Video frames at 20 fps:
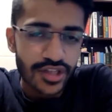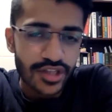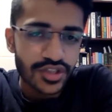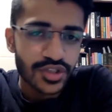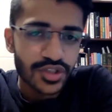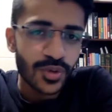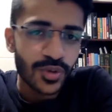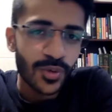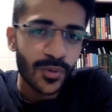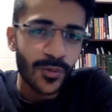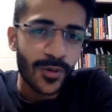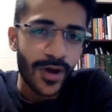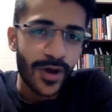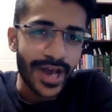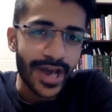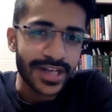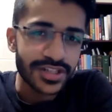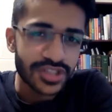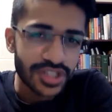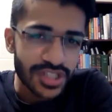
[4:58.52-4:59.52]
So
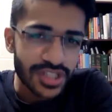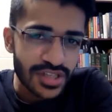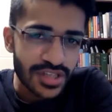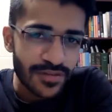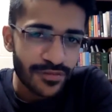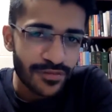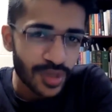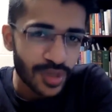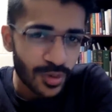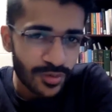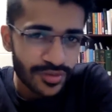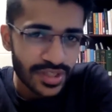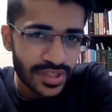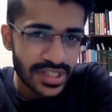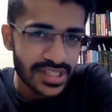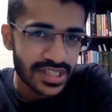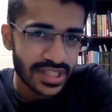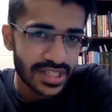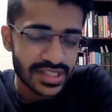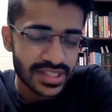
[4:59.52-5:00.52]
at just a few of
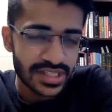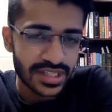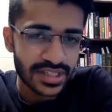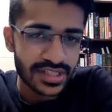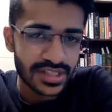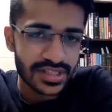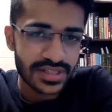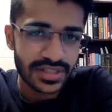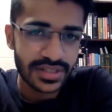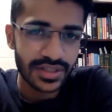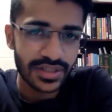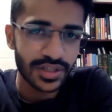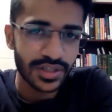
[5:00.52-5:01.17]
these statistics,